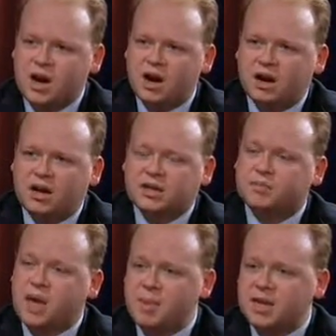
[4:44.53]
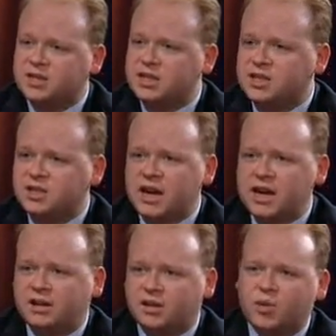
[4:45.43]
an
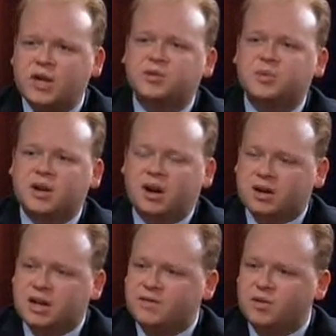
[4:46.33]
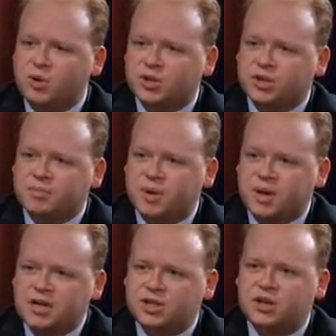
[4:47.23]
MSC-style arrangement on a Navy warship
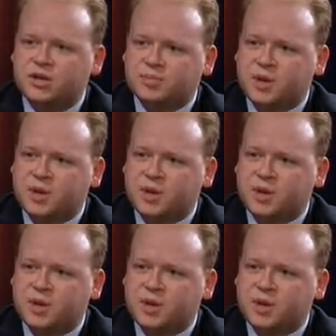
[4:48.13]
engineering